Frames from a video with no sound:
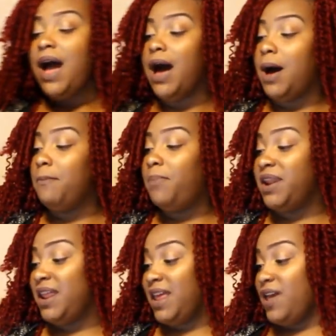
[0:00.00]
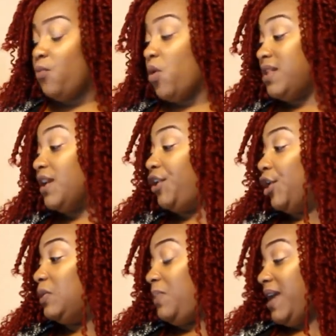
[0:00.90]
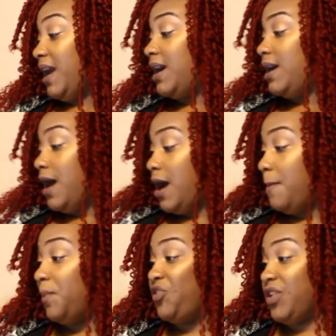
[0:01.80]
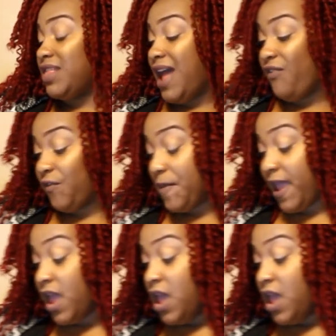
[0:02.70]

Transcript: Um, but it, it was a good pick, um, but just not for me.